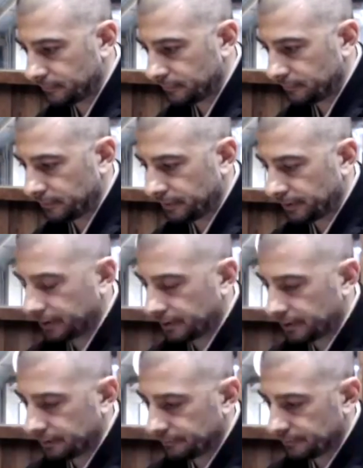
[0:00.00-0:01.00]
really got
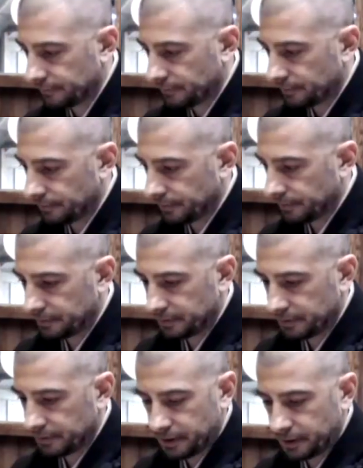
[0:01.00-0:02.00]
comfortable with
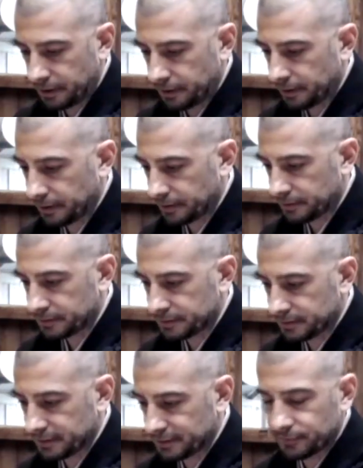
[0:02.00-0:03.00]
today, is
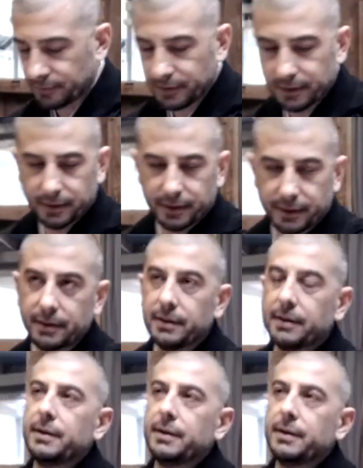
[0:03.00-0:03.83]
really